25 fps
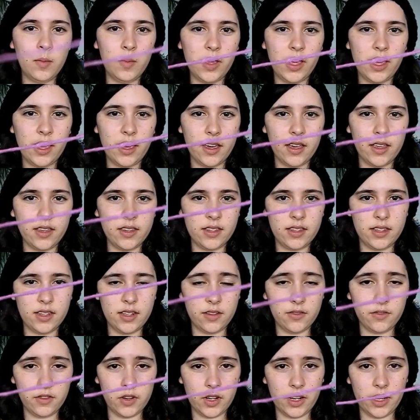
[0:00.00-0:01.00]
because
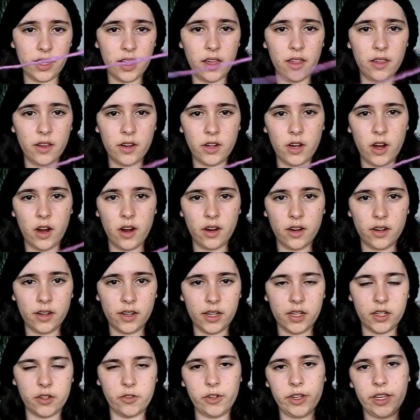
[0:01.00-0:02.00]
different color yarn
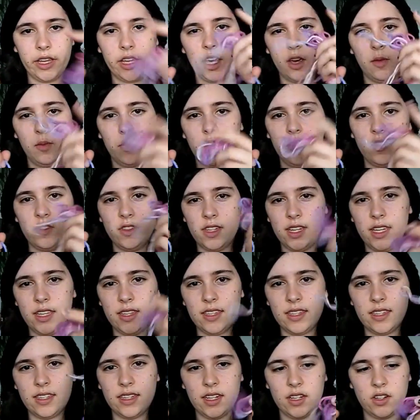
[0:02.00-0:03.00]
can really help you see
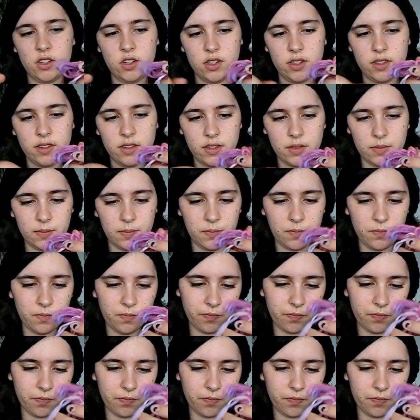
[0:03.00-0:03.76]
the stitches.